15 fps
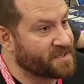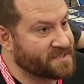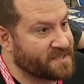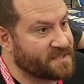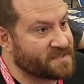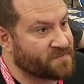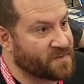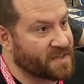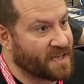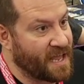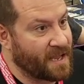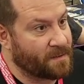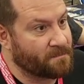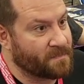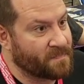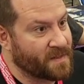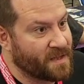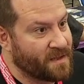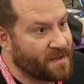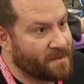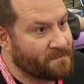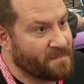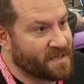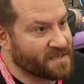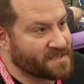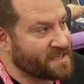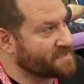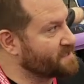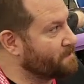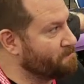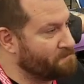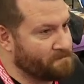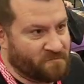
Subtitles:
exists for the game, because that's a